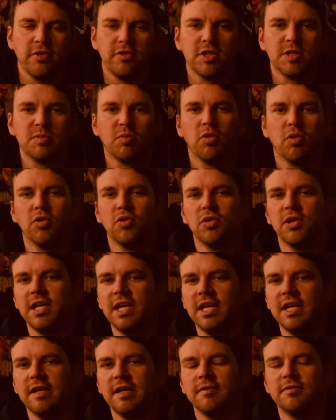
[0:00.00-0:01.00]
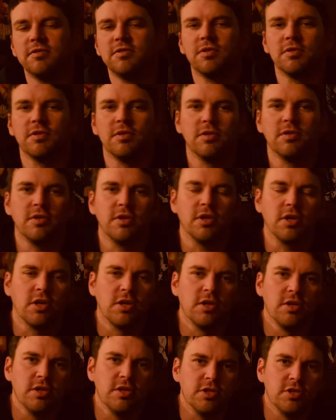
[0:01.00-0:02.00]
There's more leaves. The the
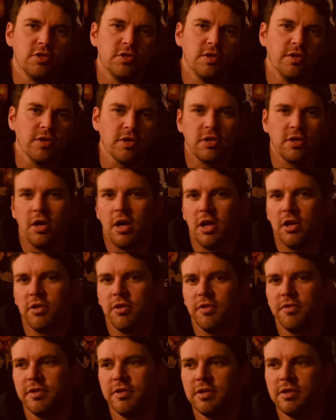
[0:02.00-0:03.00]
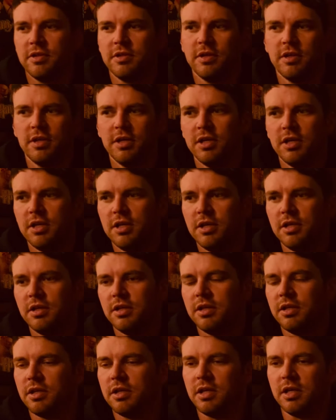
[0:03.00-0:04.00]
the, the color of the
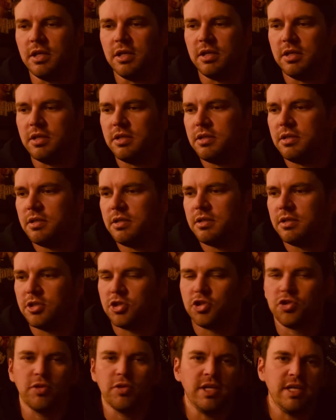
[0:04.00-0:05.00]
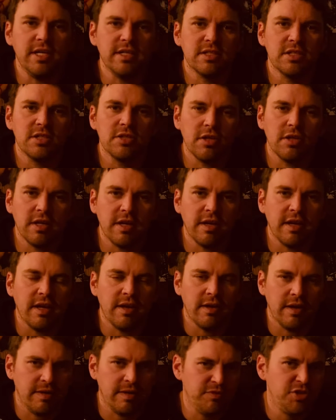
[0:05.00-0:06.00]
uh, the trees is, uh,
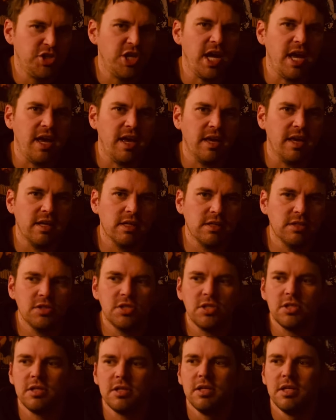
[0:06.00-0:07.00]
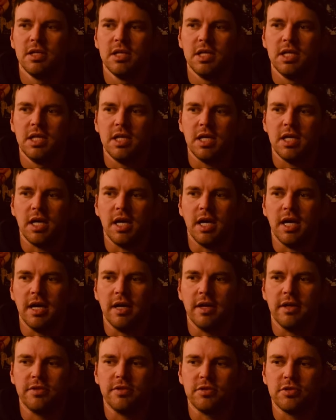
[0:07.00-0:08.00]
have changed.
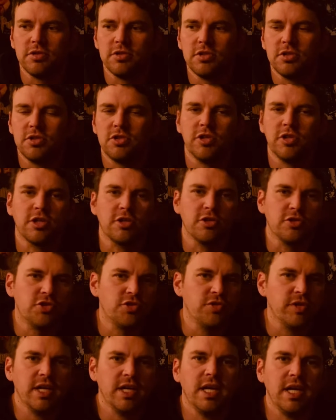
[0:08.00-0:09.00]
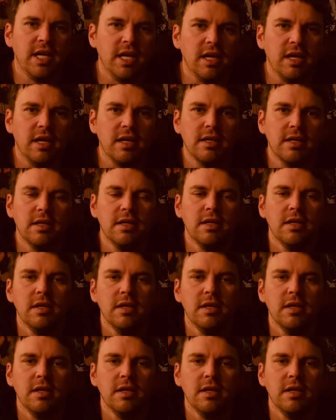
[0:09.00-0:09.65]
Uh, there's trick or treating.